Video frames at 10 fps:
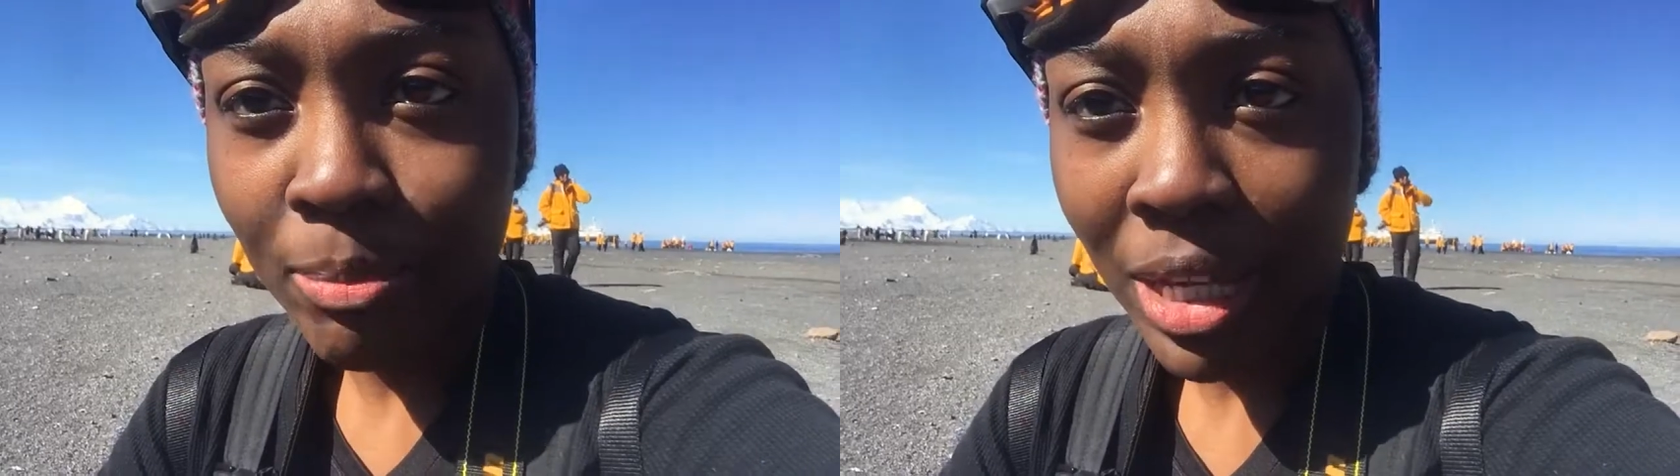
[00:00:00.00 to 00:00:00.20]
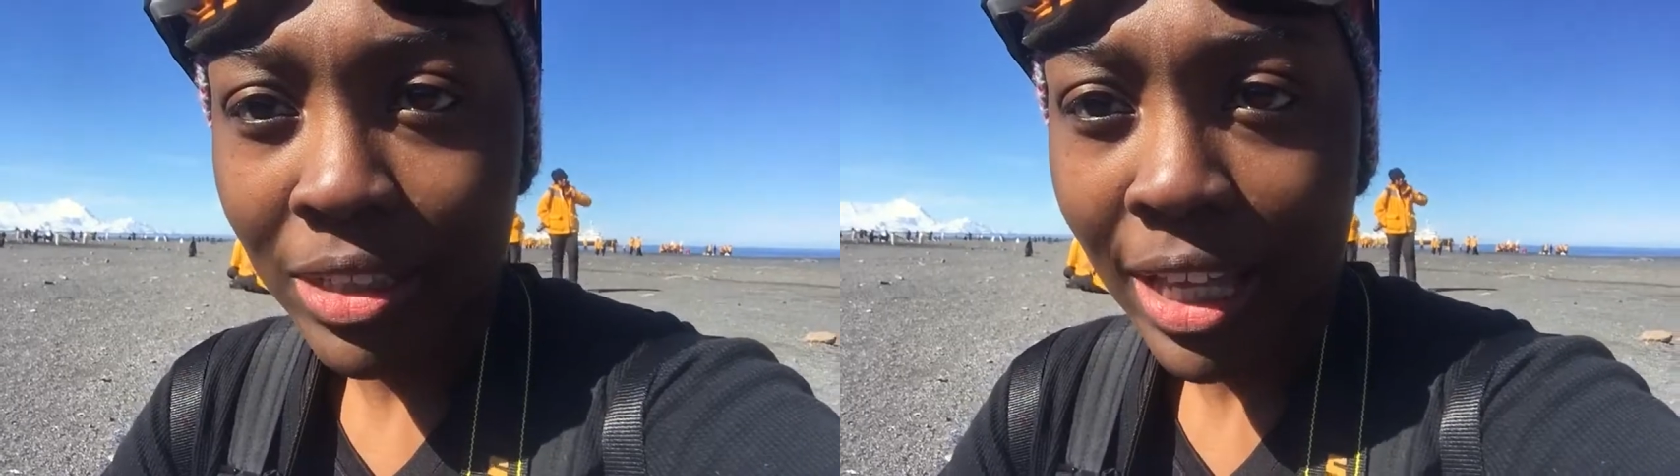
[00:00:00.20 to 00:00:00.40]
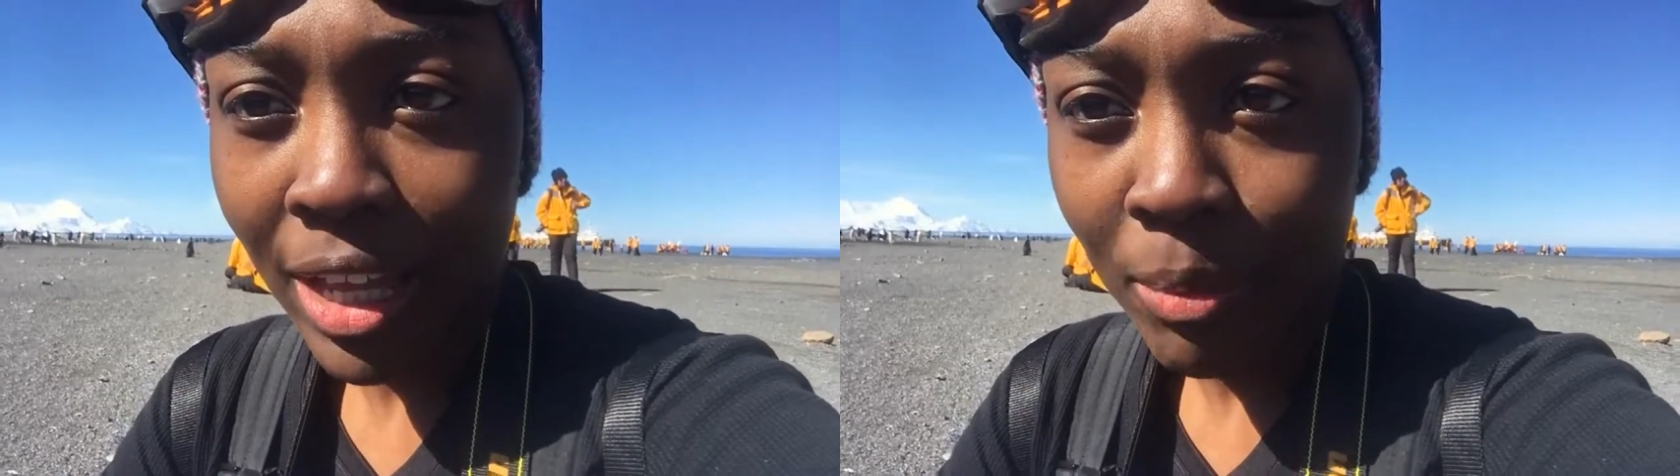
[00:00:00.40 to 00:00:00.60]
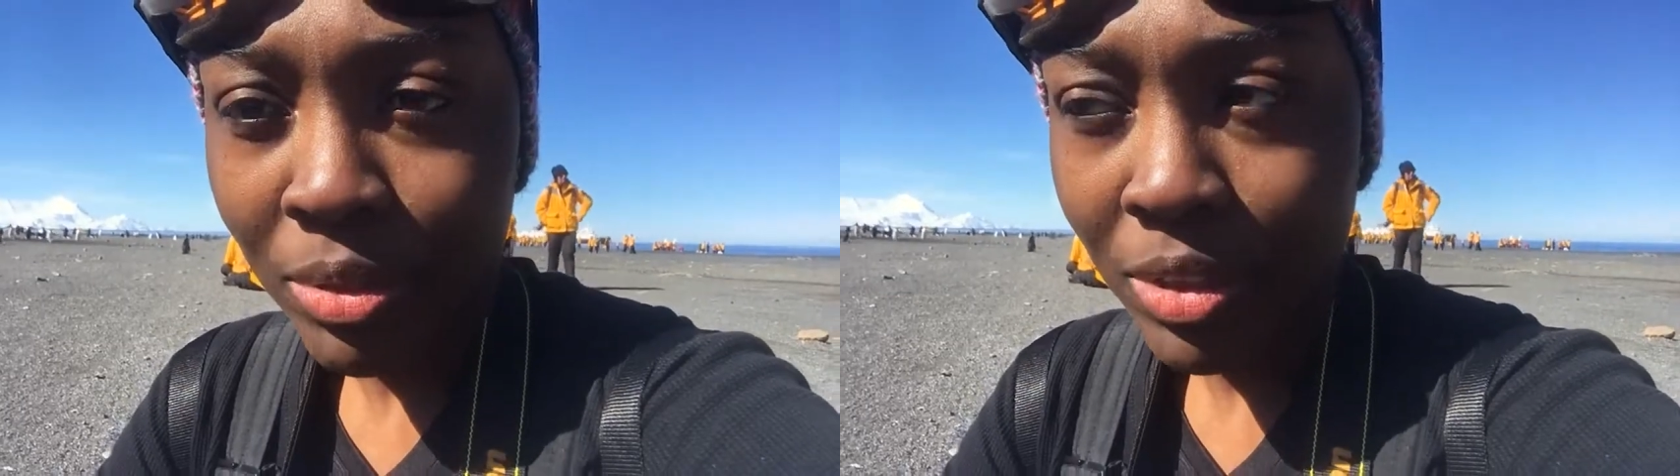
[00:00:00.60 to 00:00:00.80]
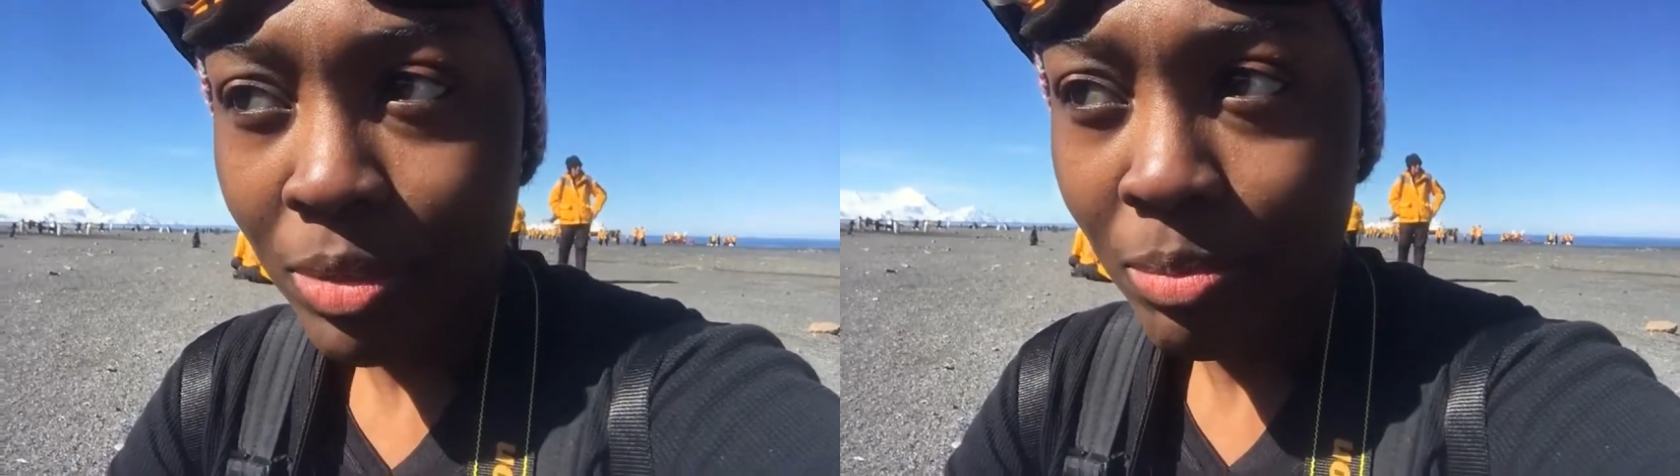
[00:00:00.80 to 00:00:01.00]
in my lap
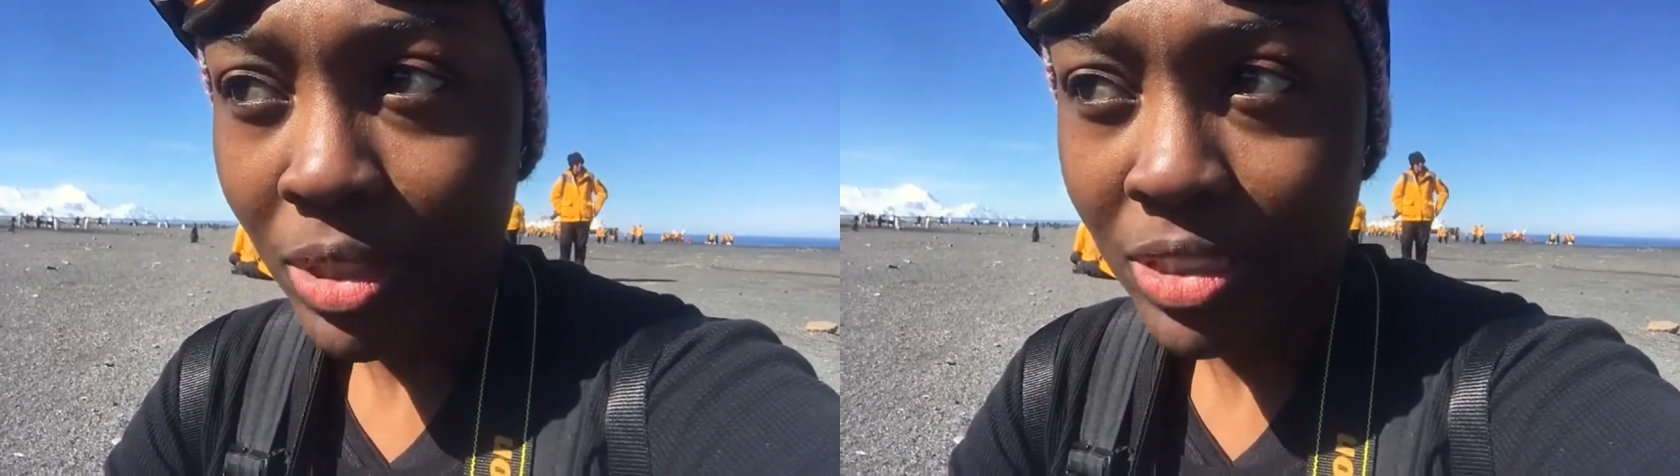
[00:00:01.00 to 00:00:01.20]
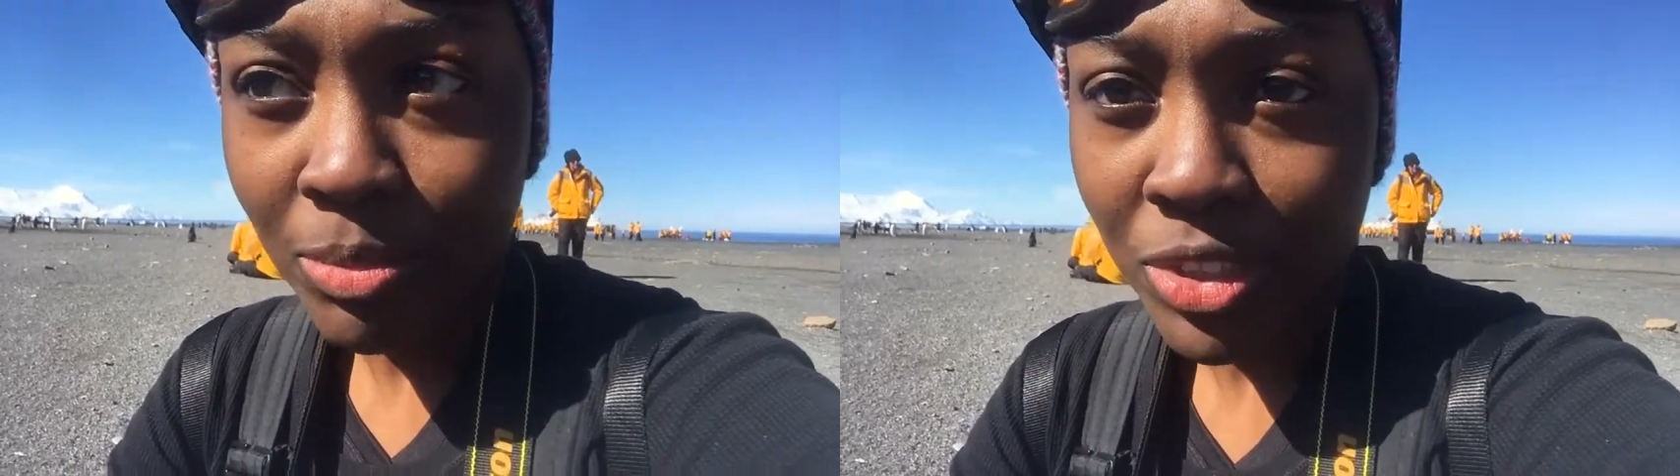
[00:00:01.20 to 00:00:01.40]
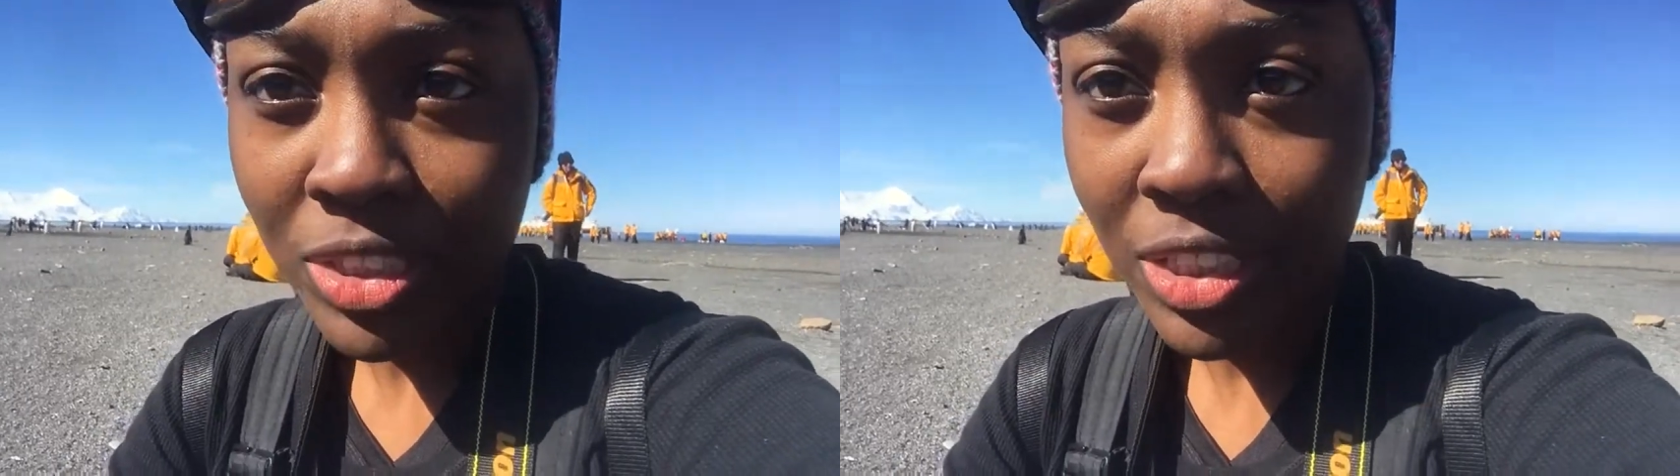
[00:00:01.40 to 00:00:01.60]
because I'm just